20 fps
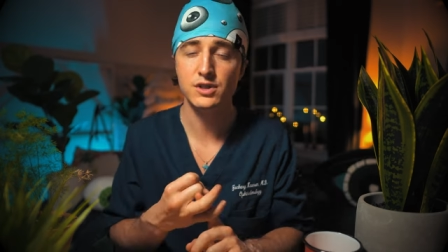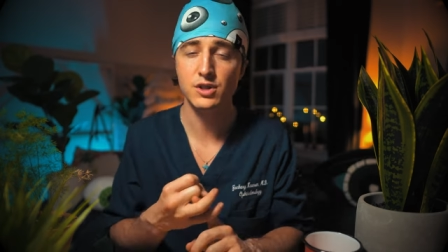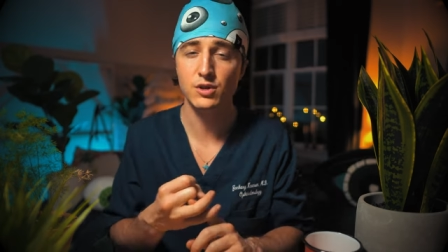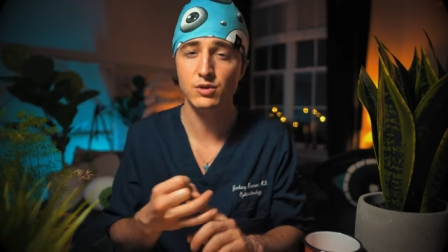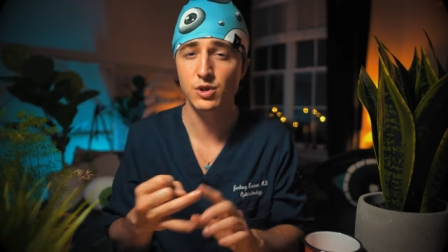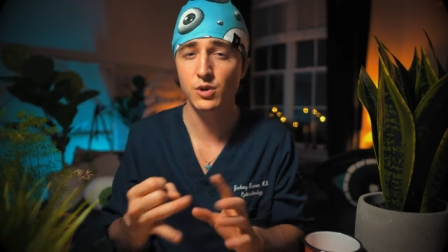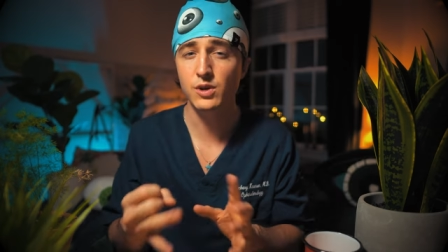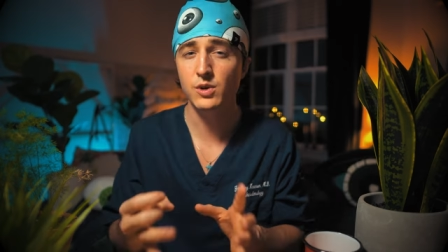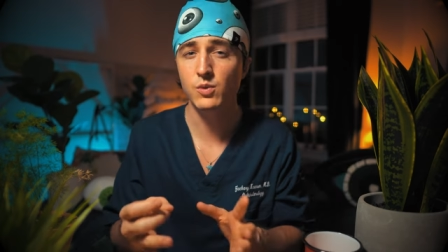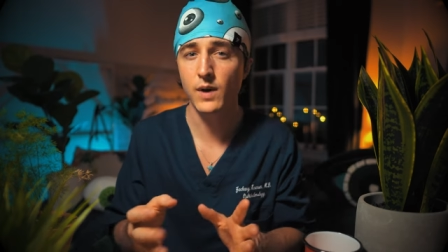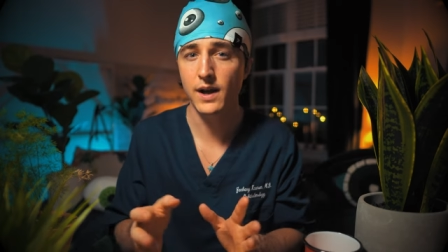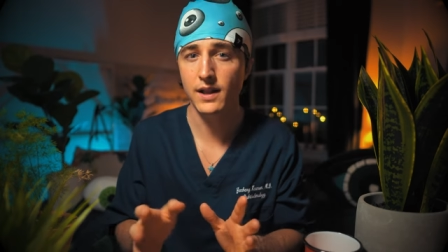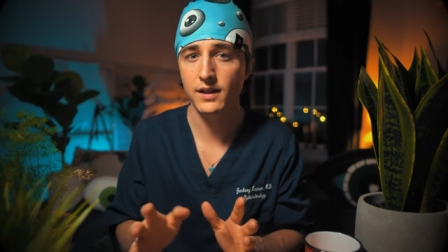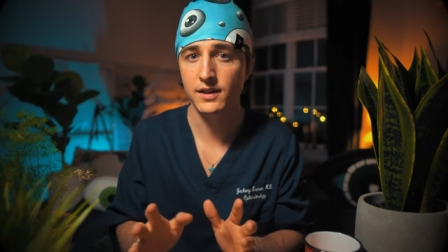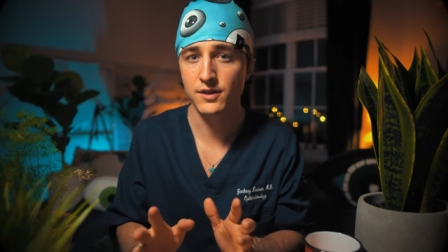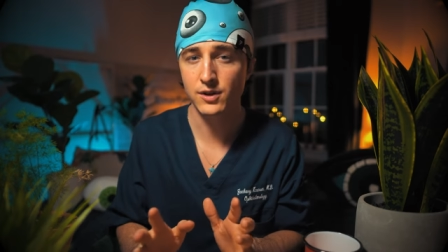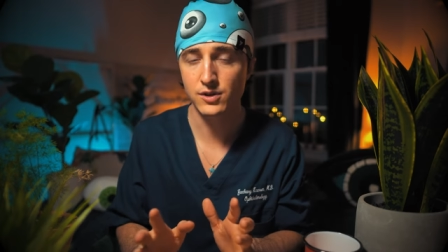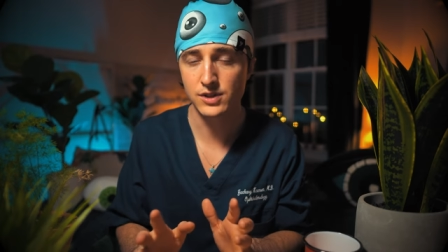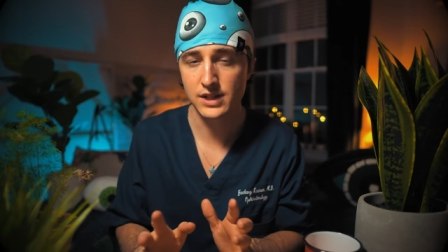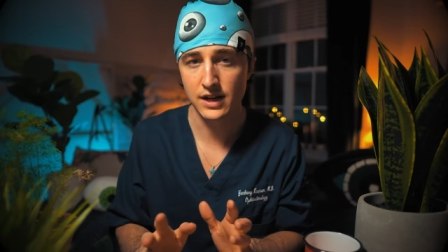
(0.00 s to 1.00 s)
So doing well
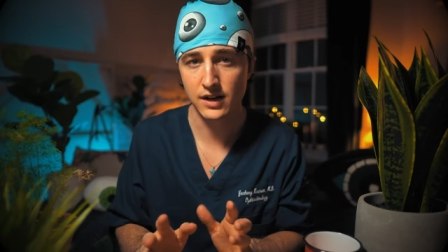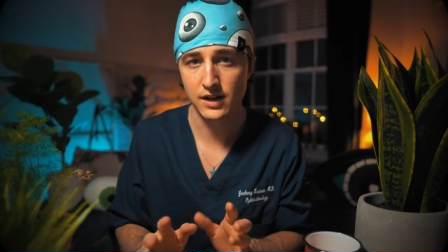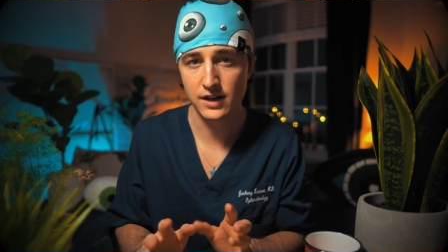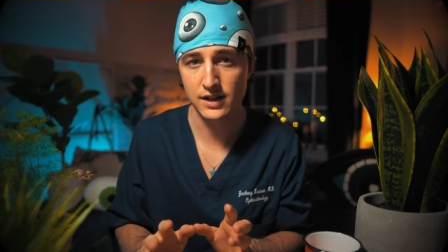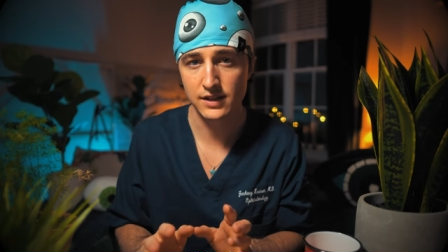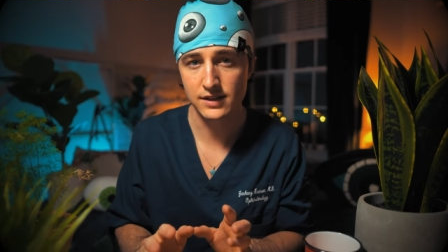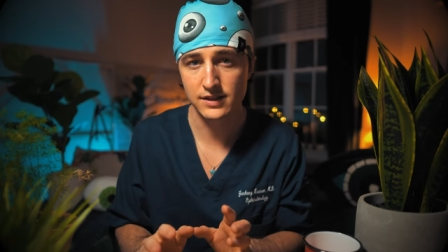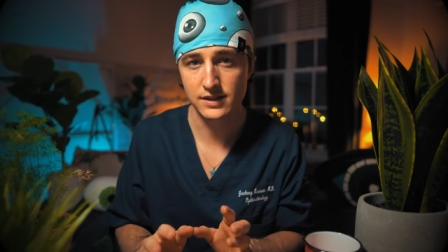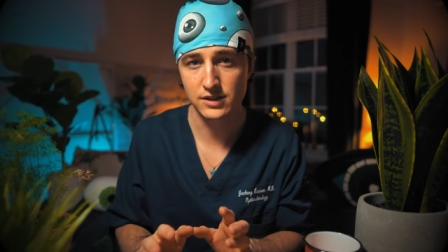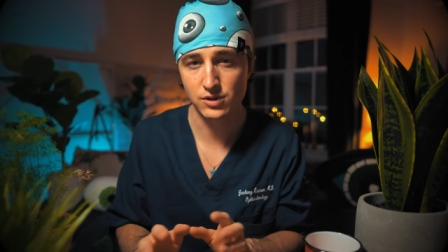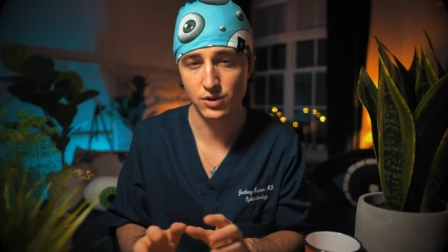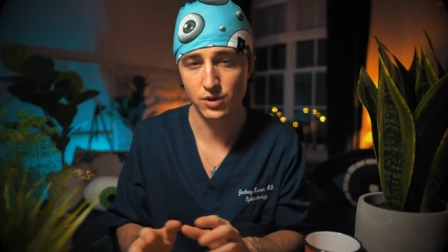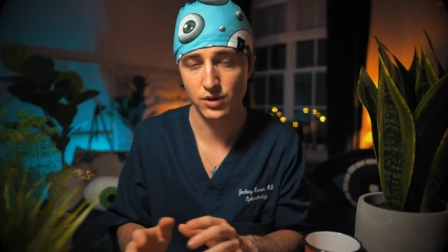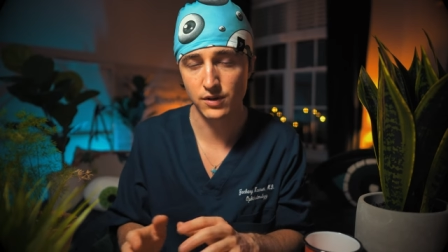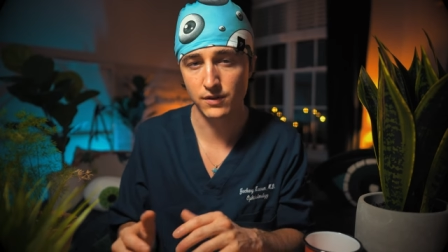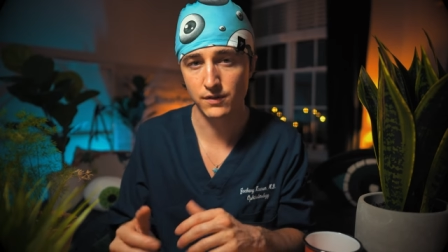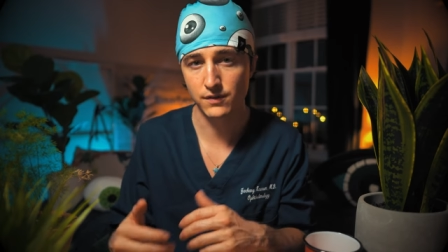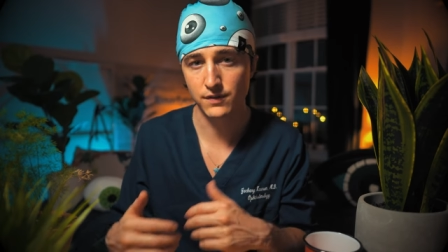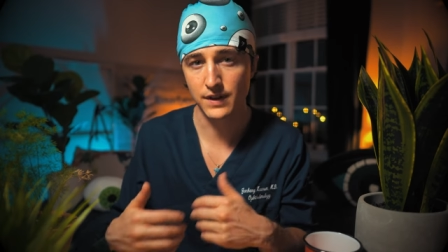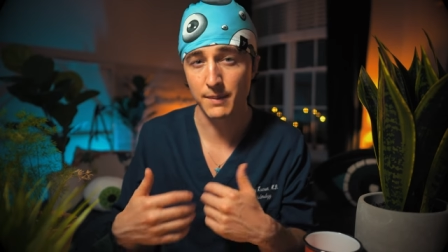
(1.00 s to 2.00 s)
in those areas sort
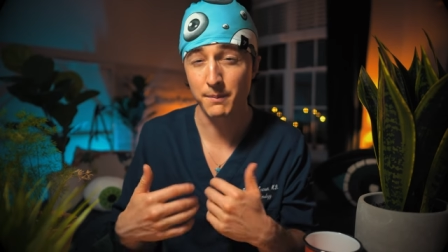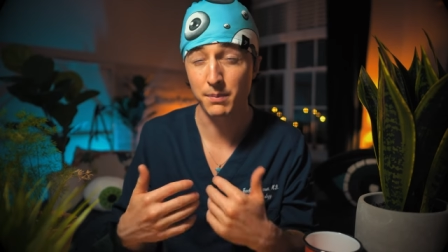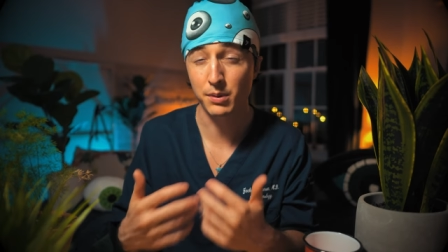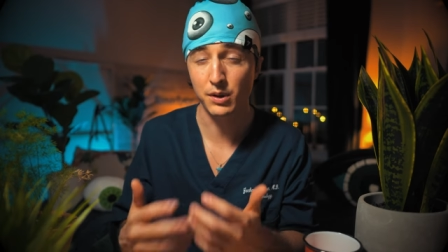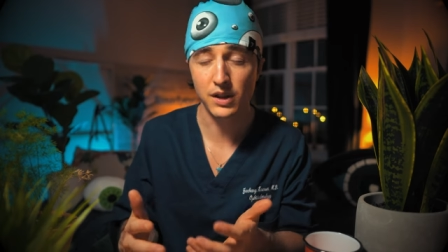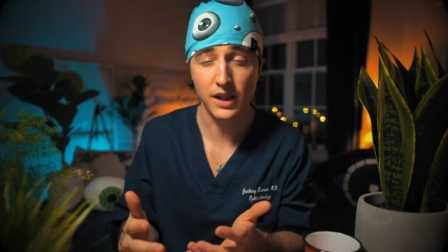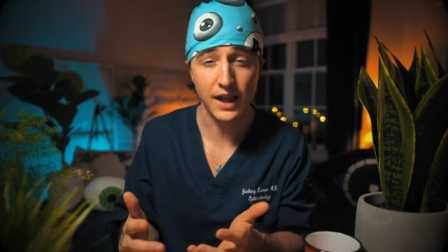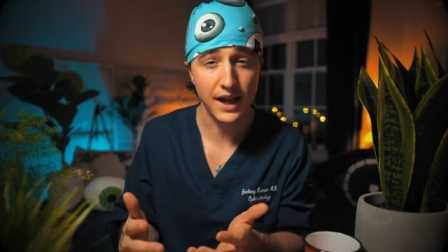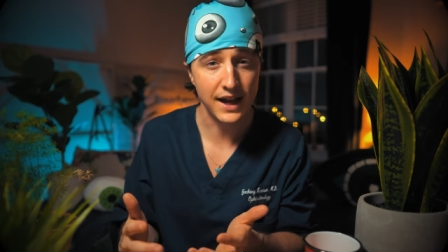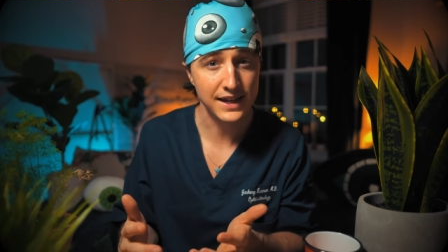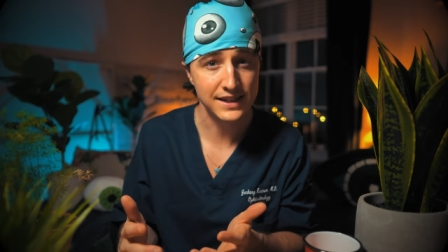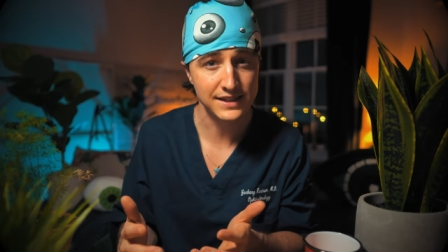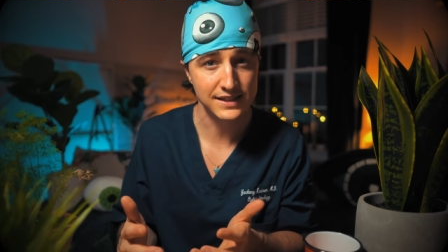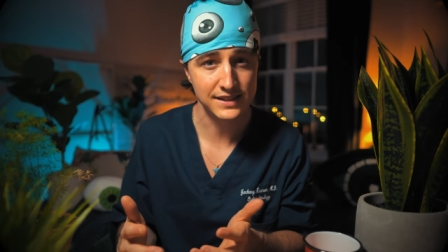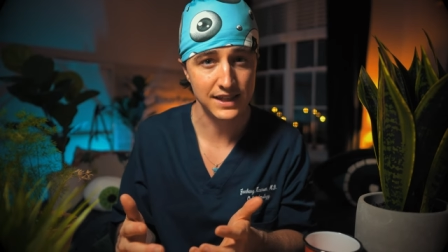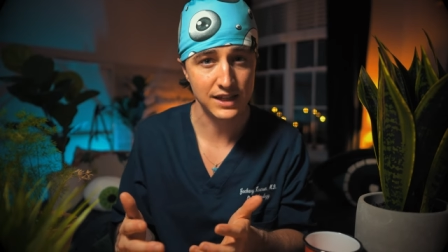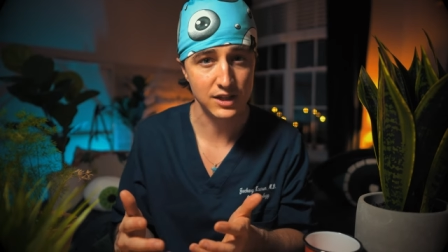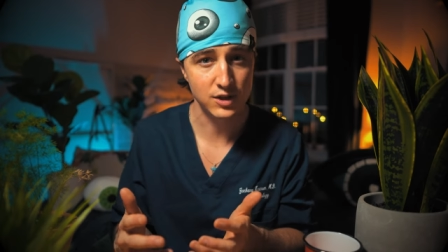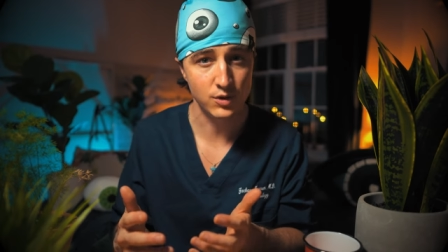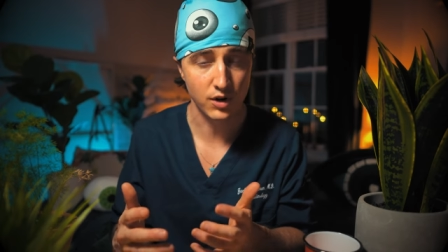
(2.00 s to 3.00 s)
of implies
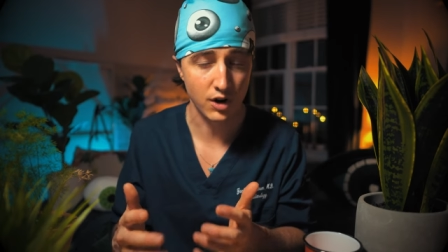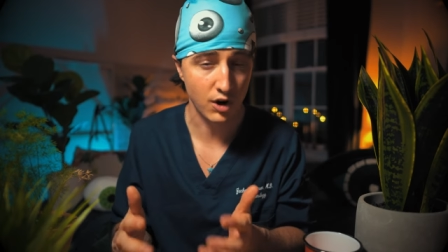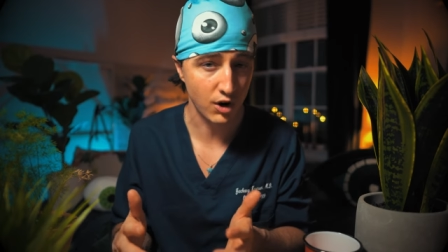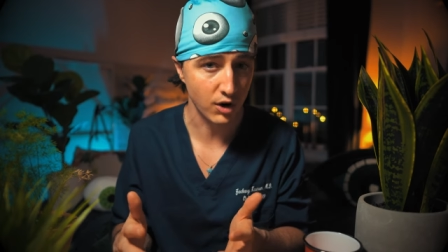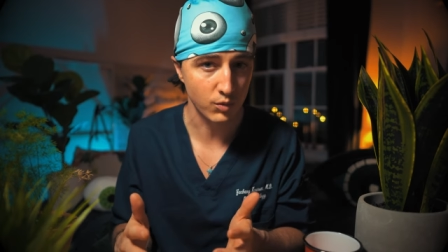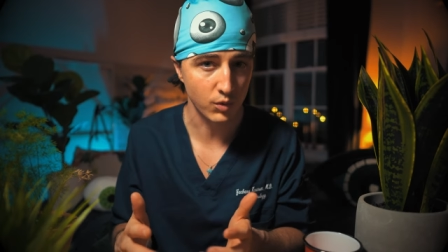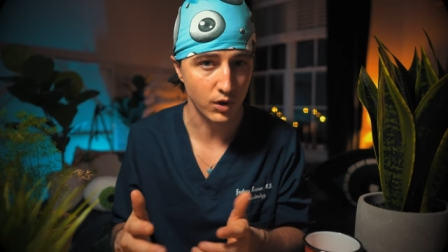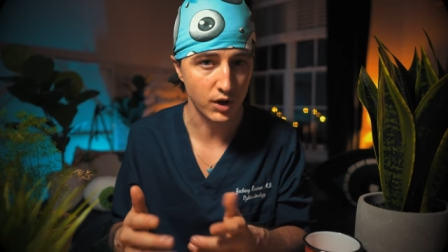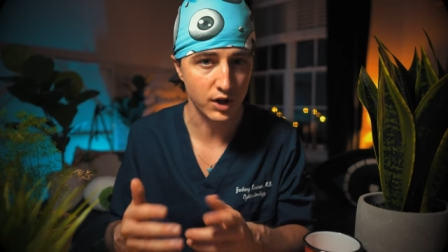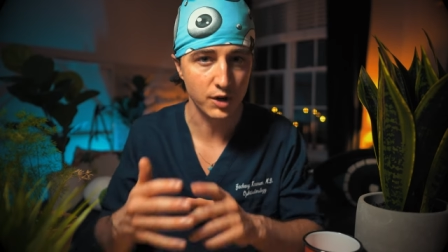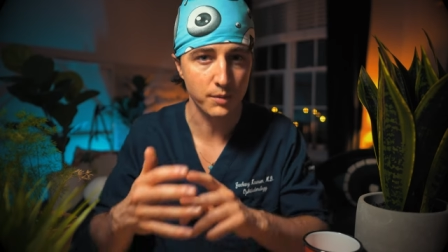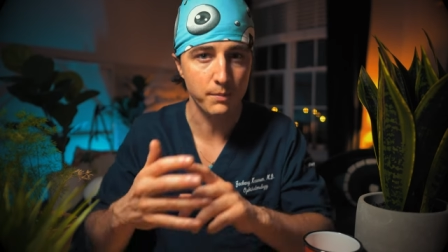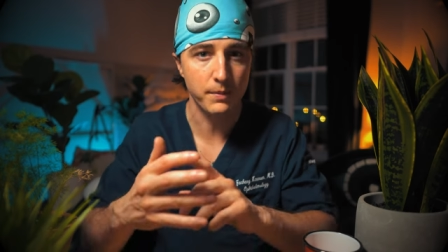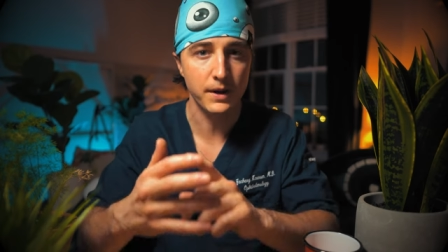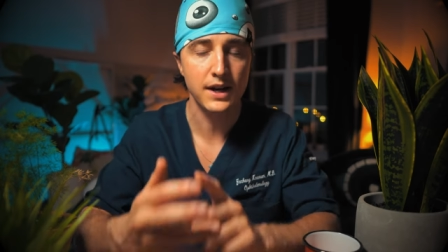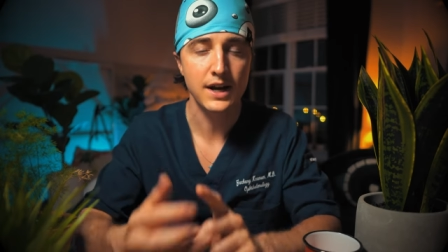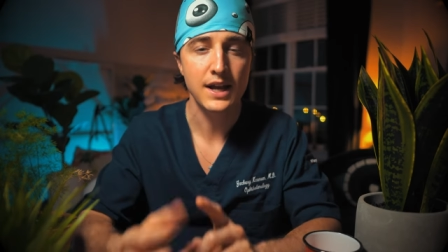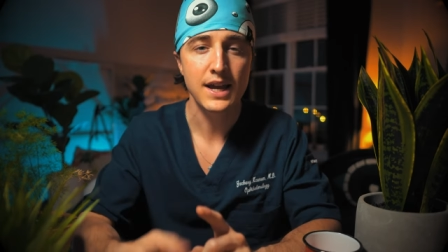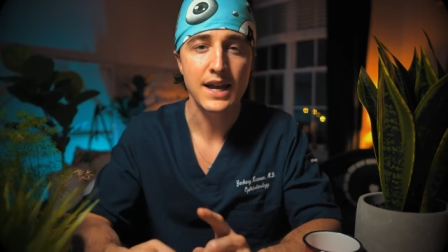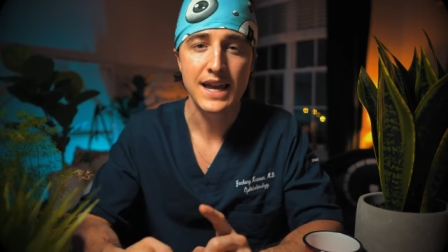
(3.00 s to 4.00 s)
that you're a hard worker,
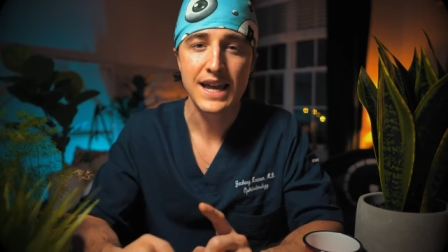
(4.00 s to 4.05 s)
but